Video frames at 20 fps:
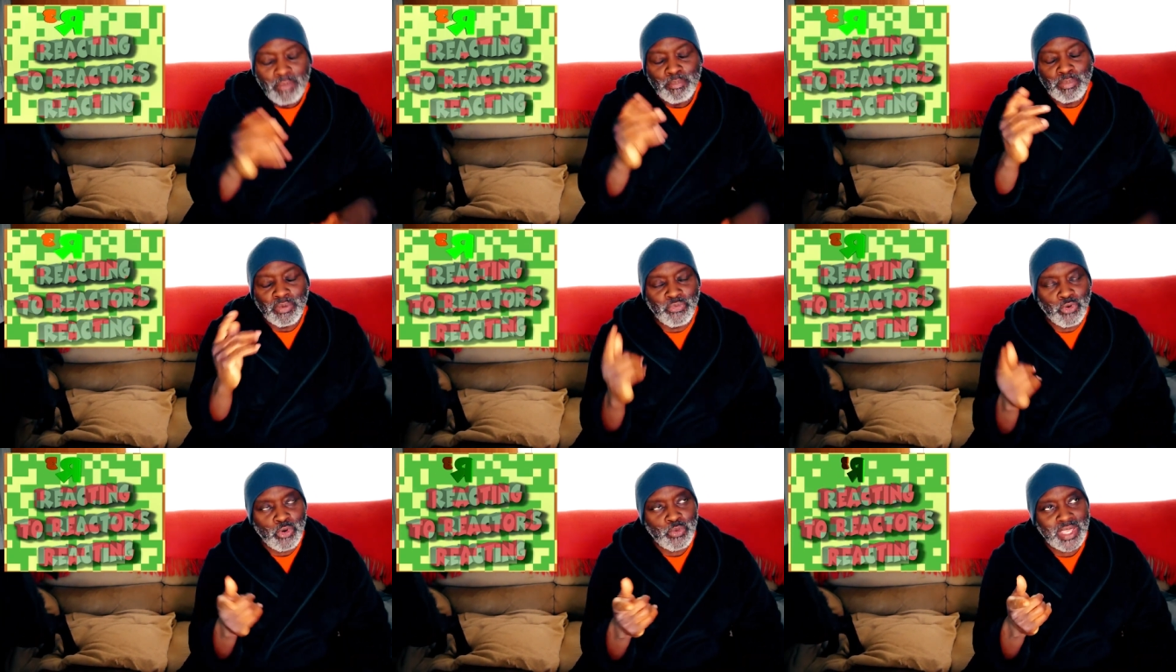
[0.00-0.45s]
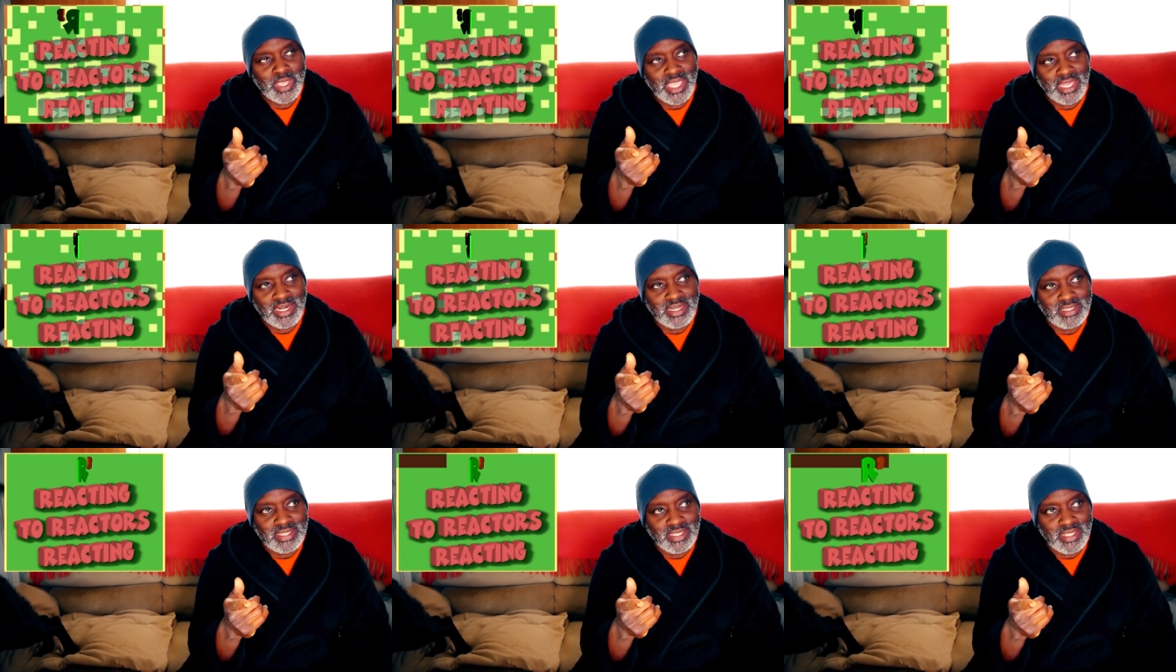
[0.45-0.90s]
Before we
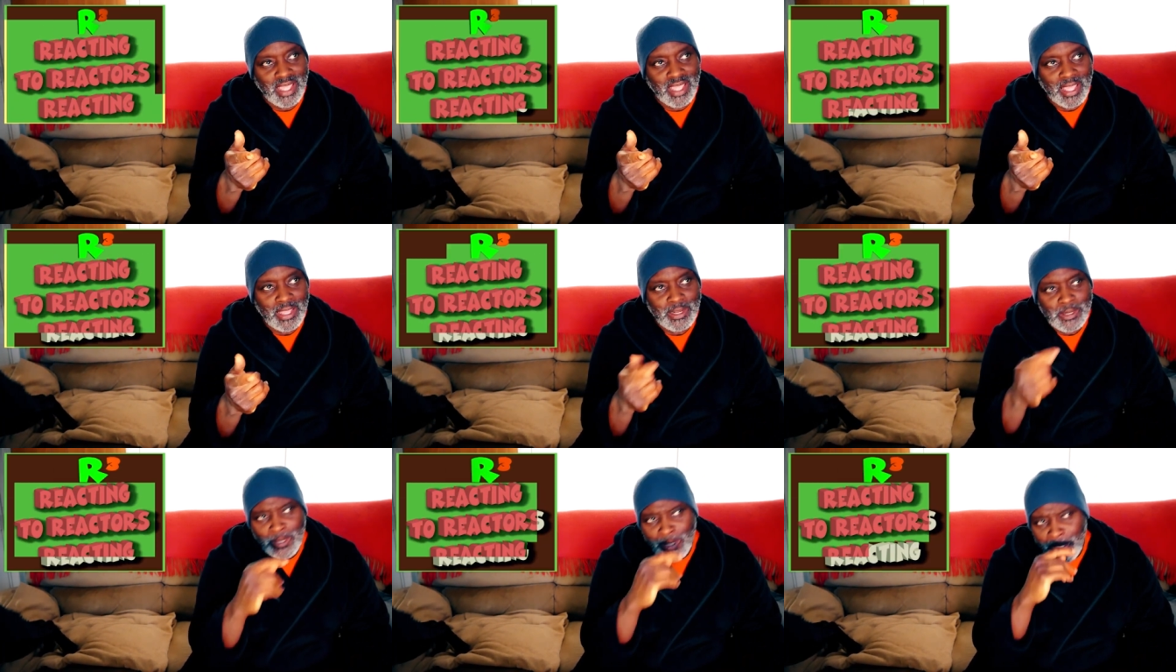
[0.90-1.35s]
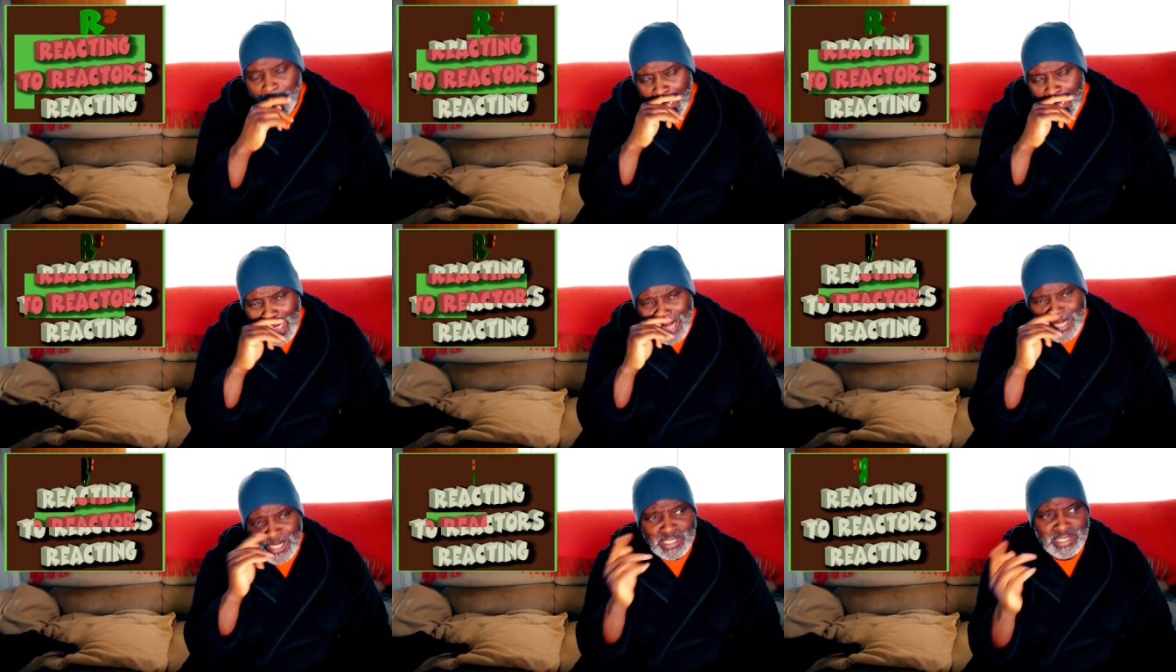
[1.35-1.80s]
get into that,
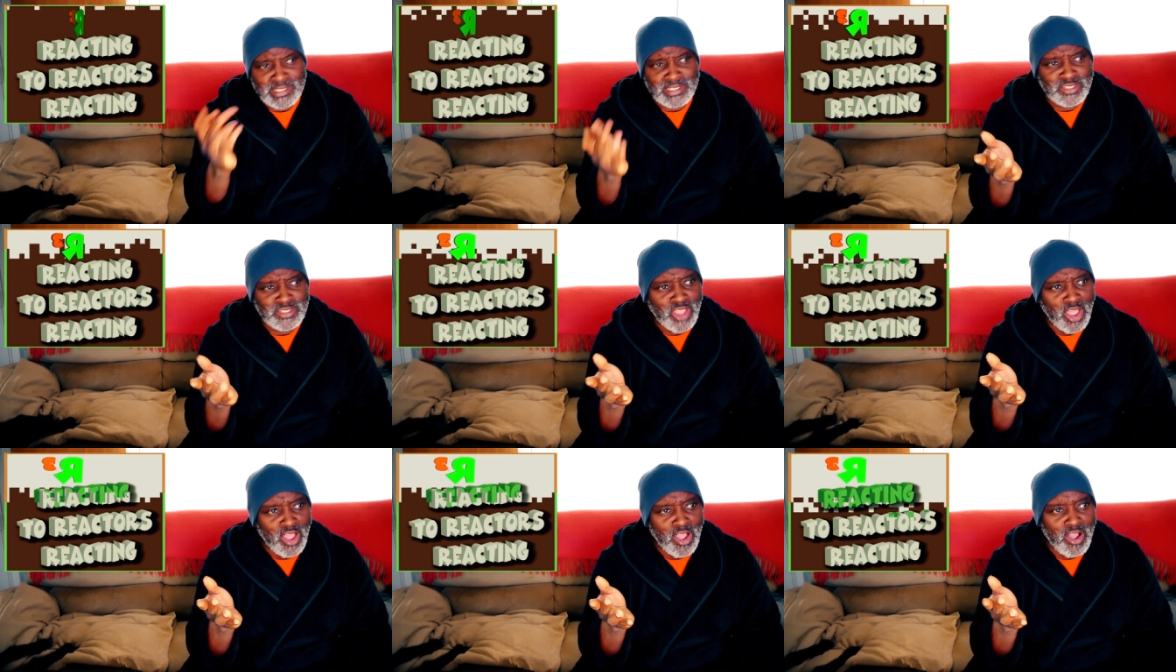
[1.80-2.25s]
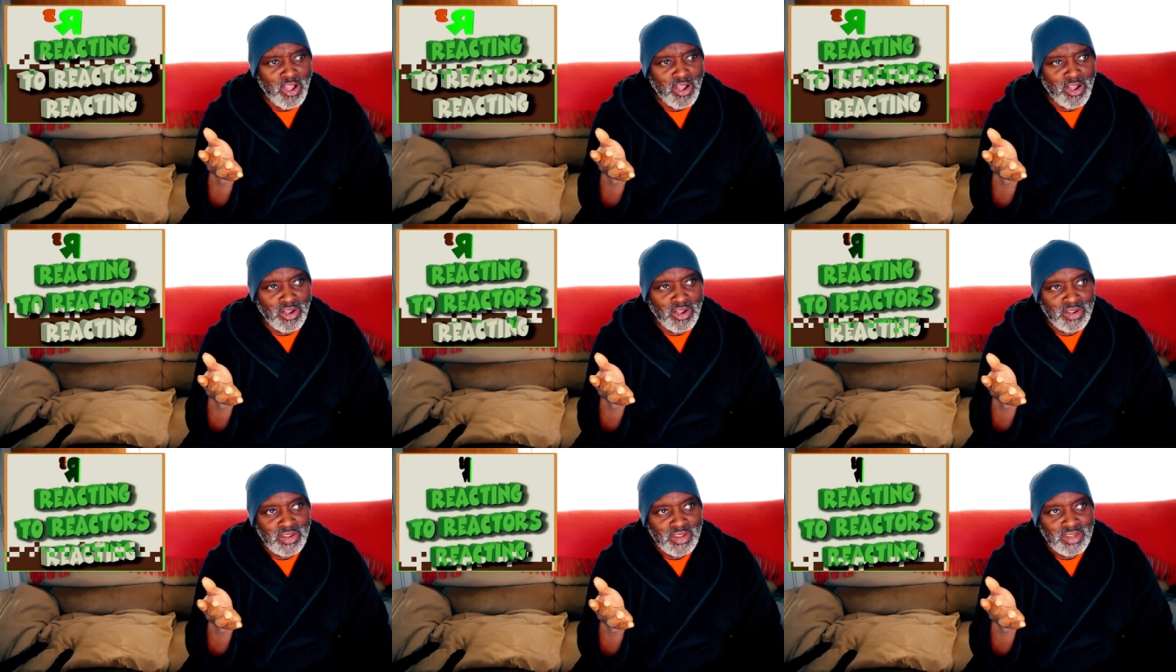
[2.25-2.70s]
I just
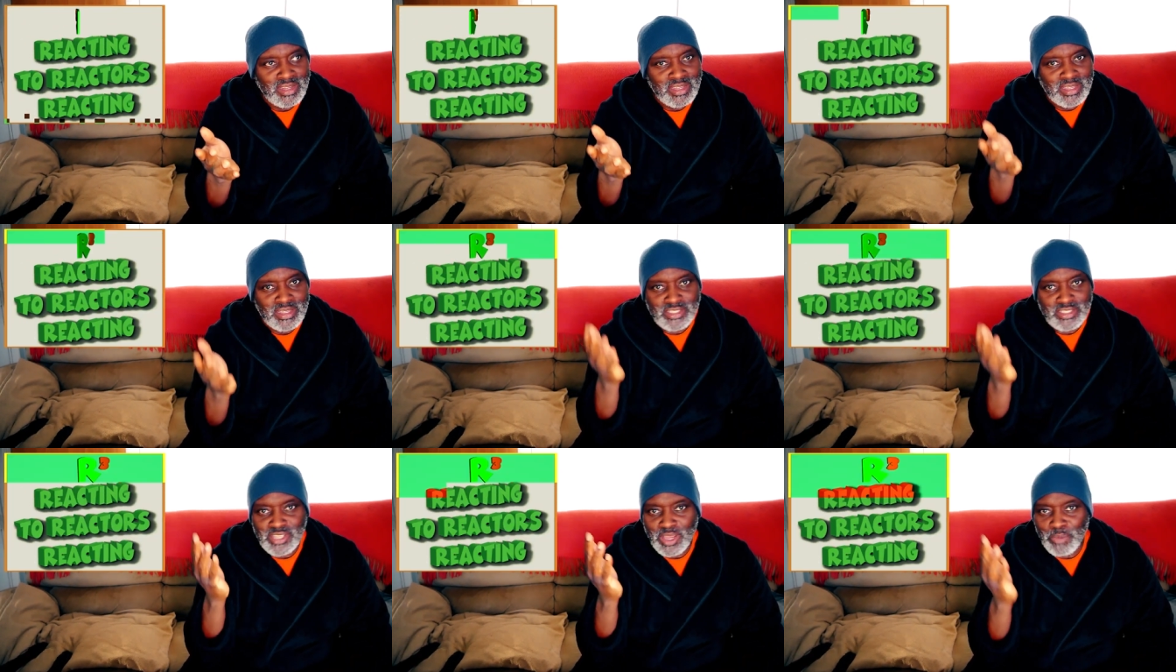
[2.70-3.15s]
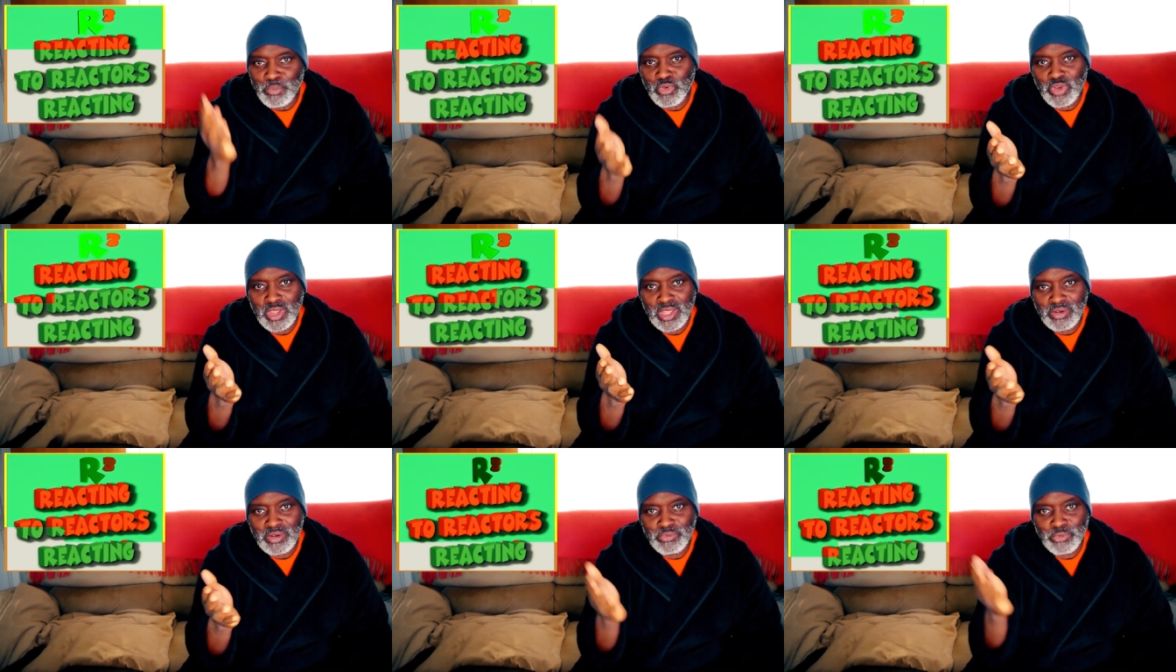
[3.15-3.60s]
saw
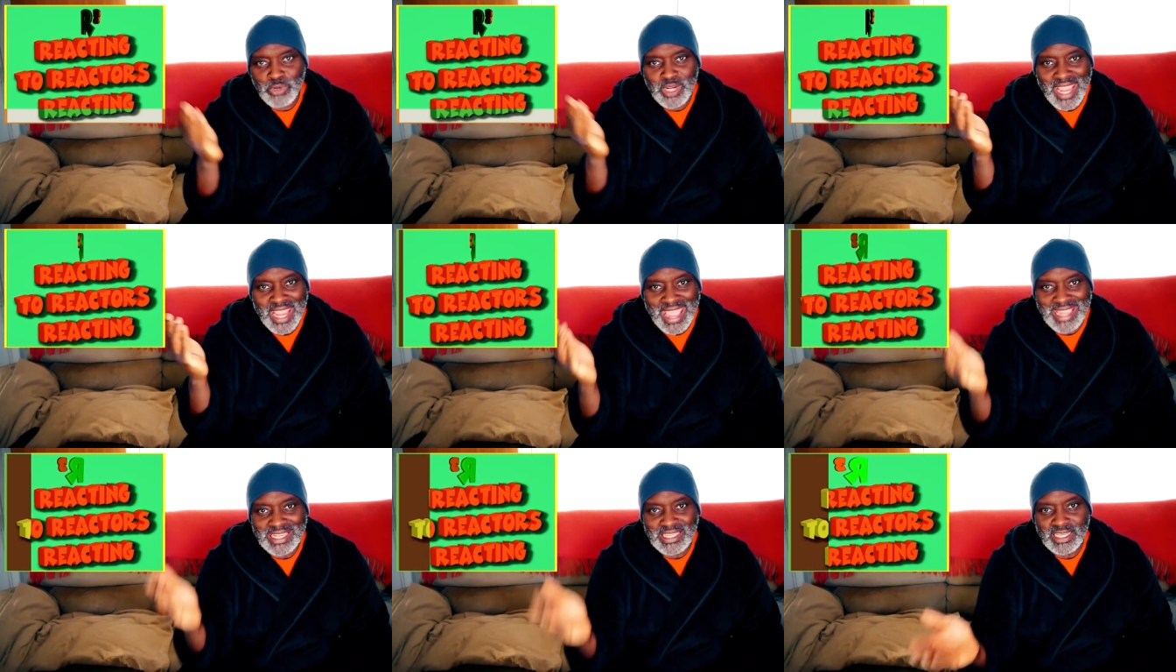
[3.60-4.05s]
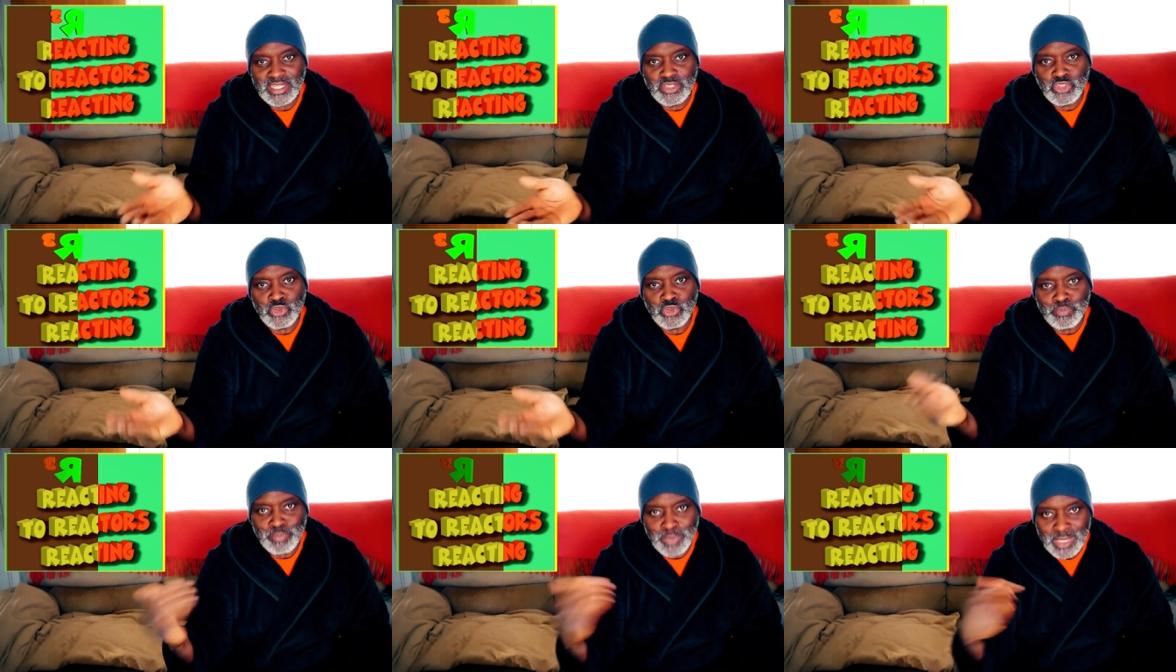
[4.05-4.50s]
someone reacting
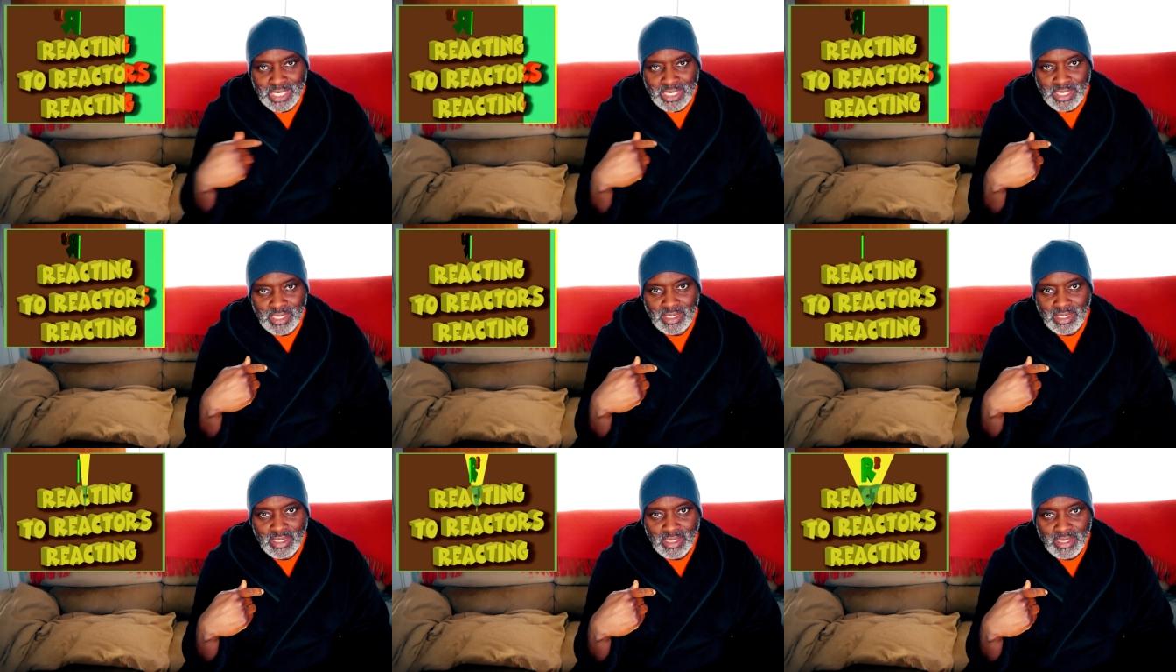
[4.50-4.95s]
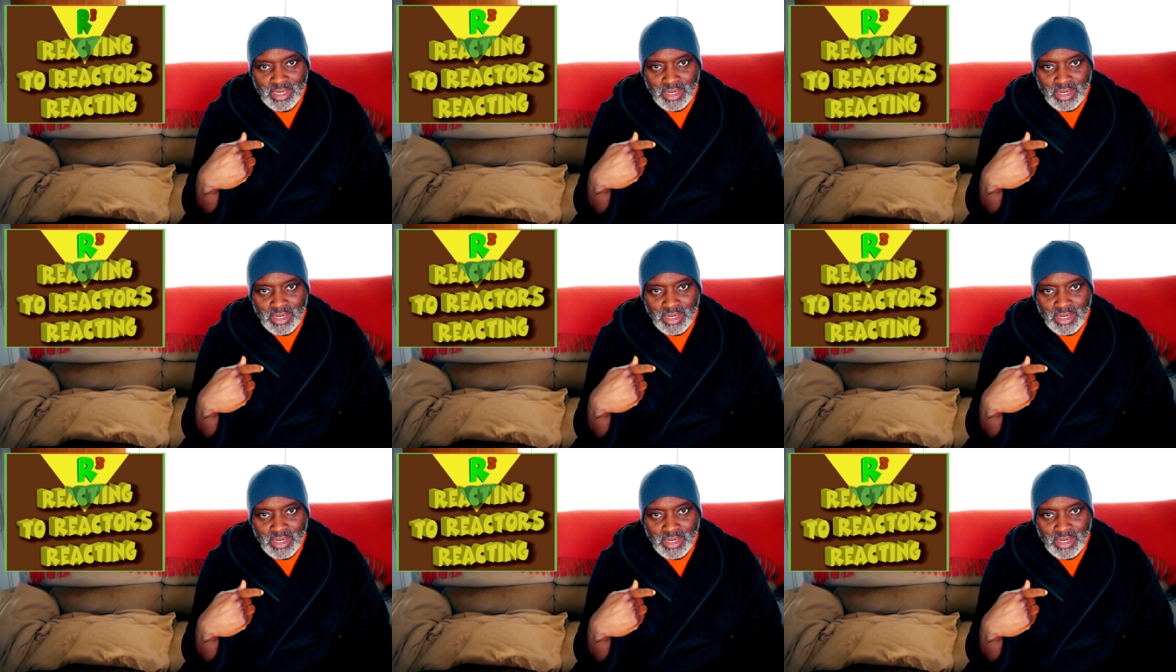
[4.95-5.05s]
to me,